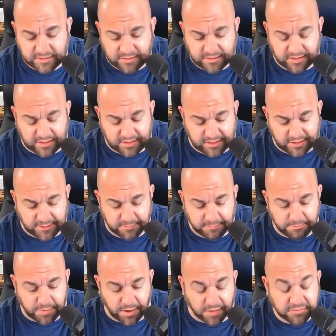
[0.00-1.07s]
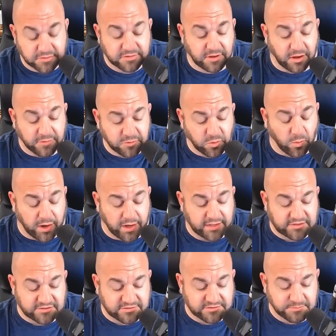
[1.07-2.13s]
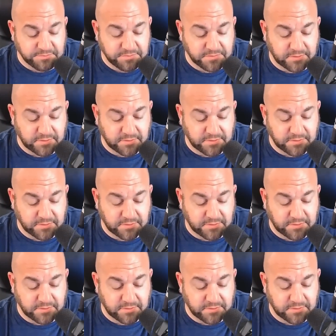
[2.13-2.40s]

Uh, other otherwise,